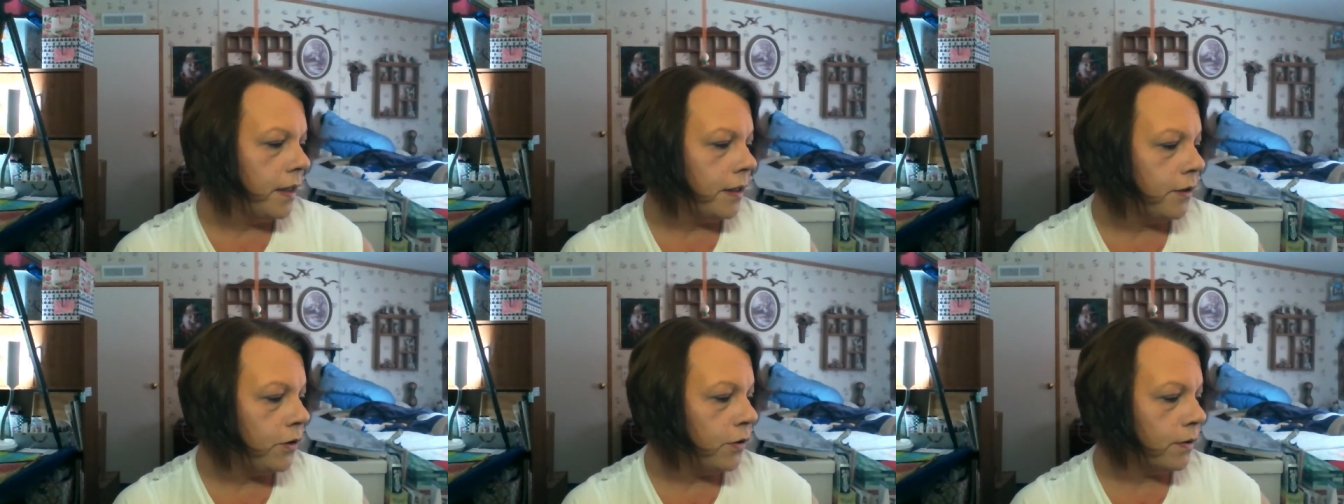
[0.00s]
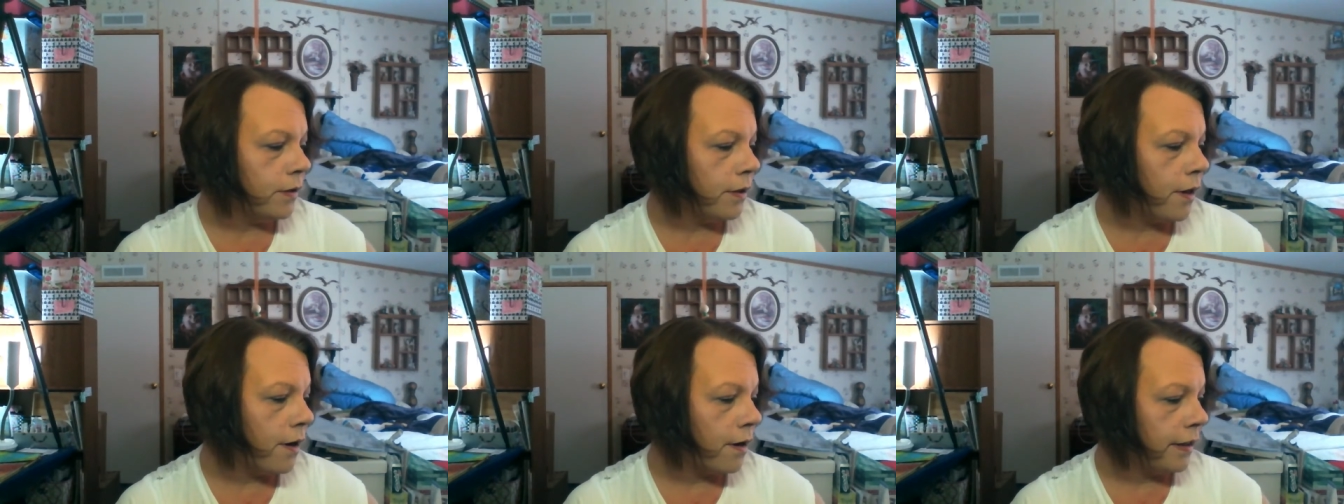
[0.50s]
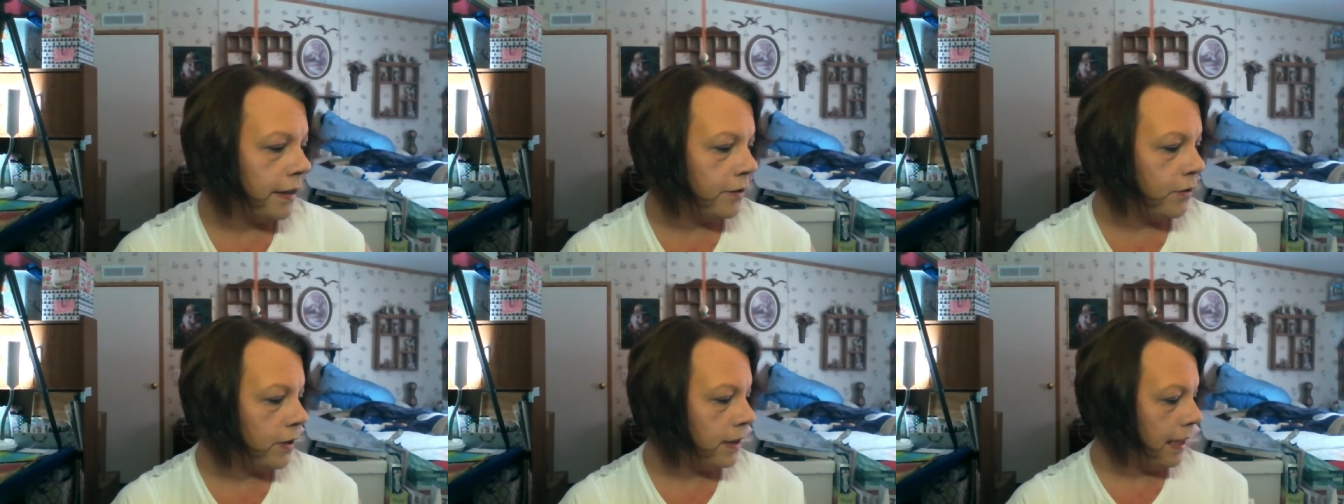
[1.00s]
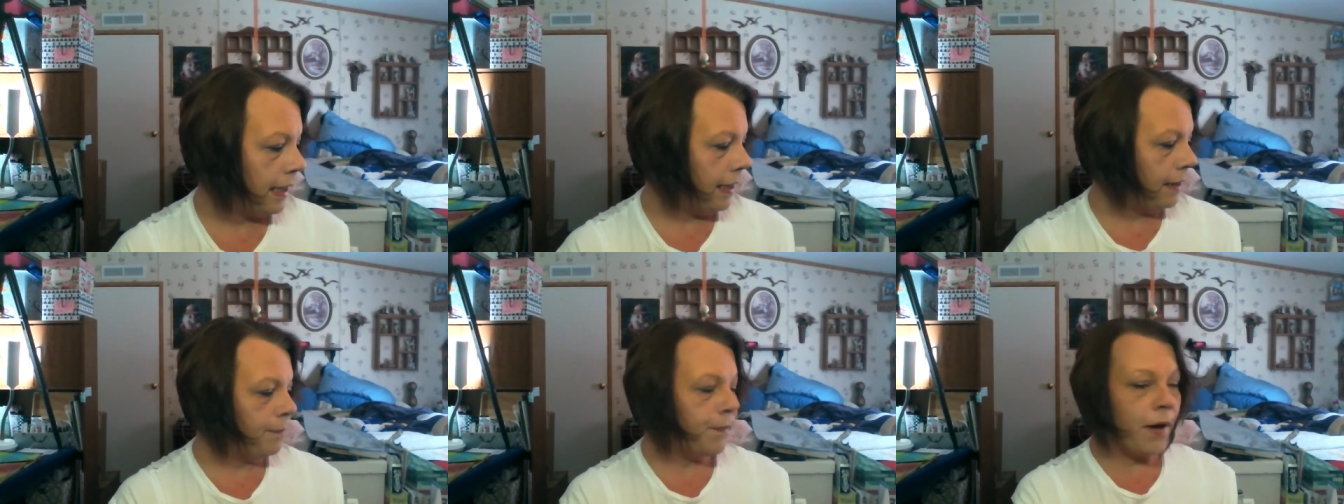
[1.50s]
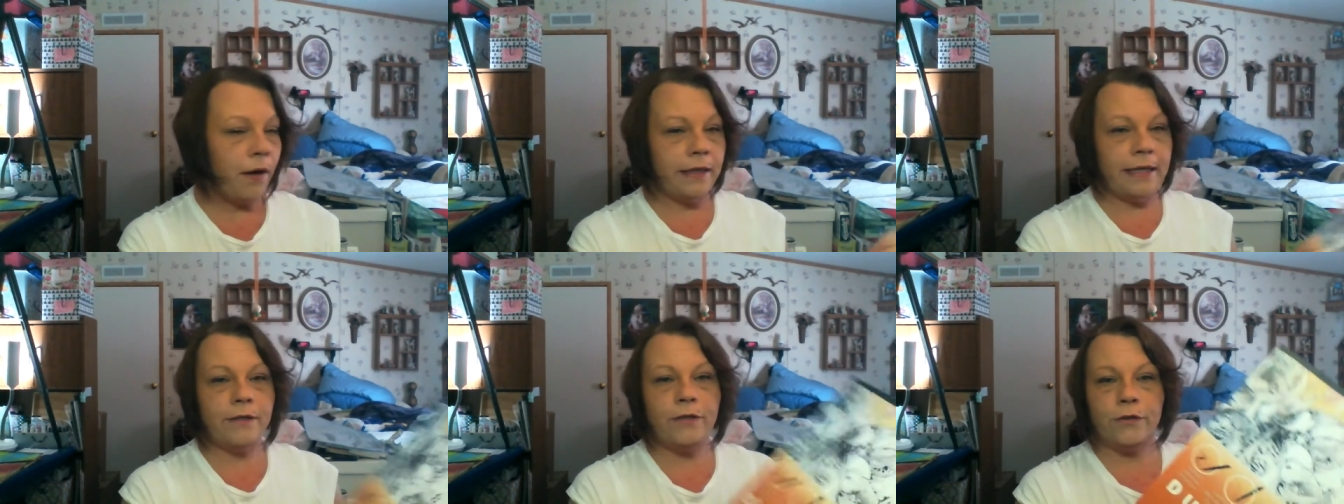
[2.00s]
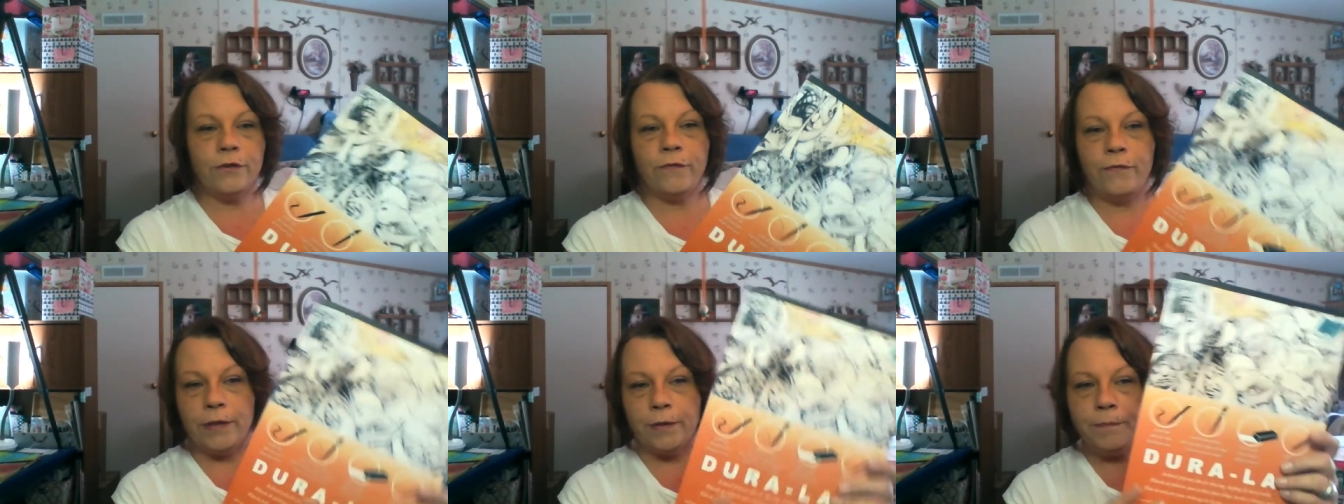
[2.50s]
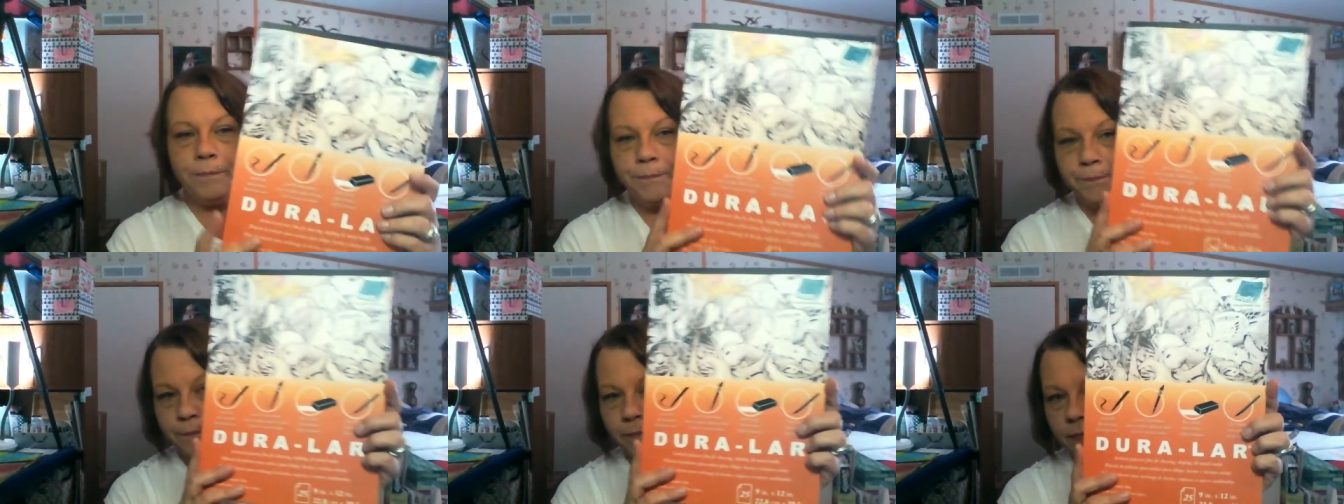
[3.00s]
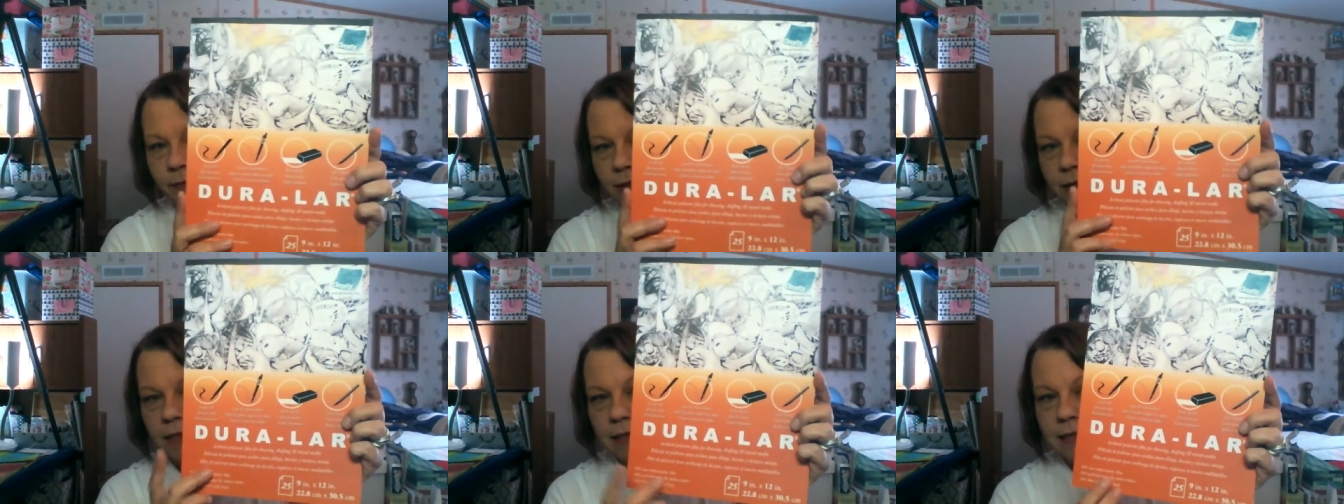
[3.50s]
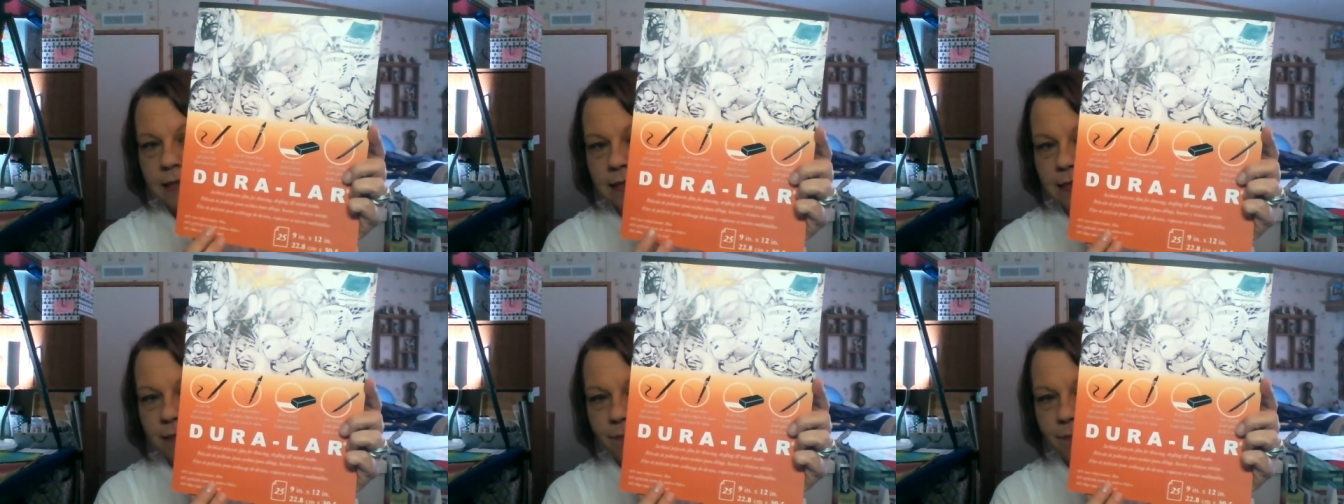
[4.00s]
Duralar is just a polyester film. This is the